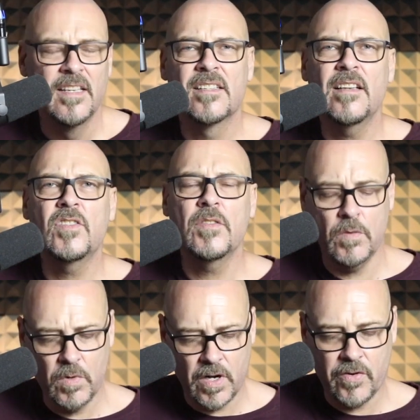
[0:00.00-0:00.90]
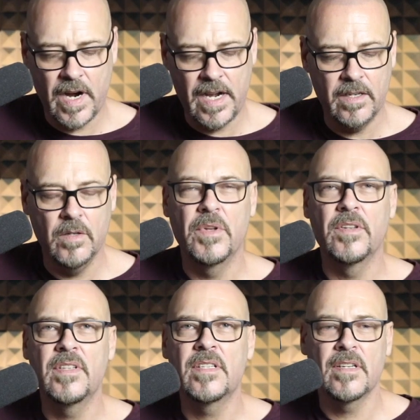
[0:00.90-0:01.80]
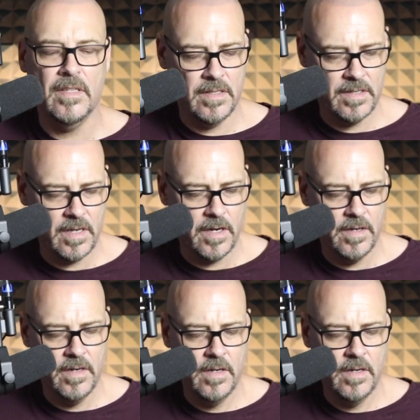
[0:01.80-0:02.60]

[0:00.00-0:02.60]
Sometimes I want to create a little bit of dissonance, so